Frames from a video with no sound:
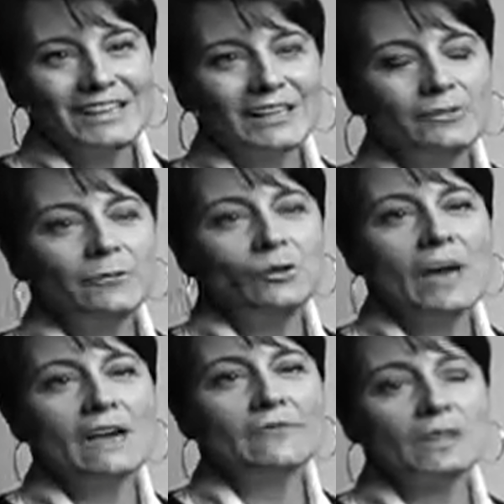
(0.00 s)
And if you
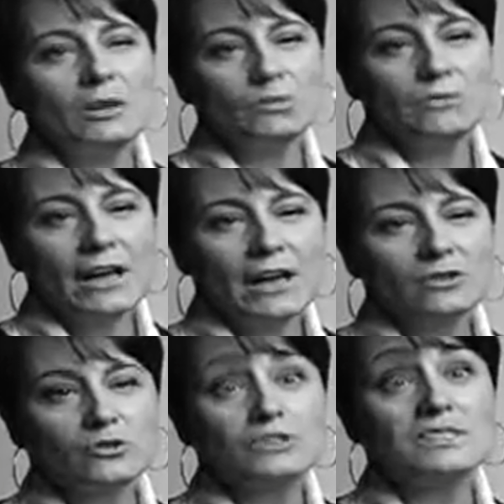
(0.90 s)
have equal
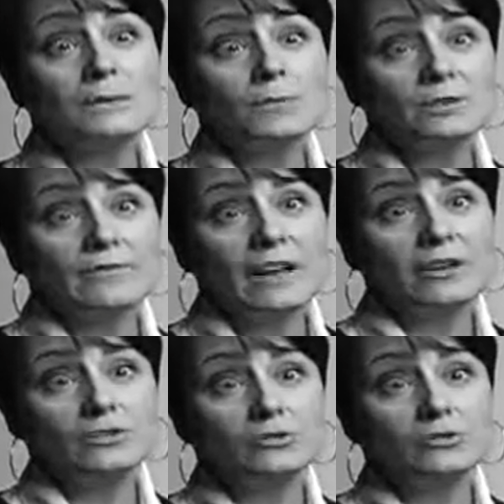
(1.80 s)
values or similar values,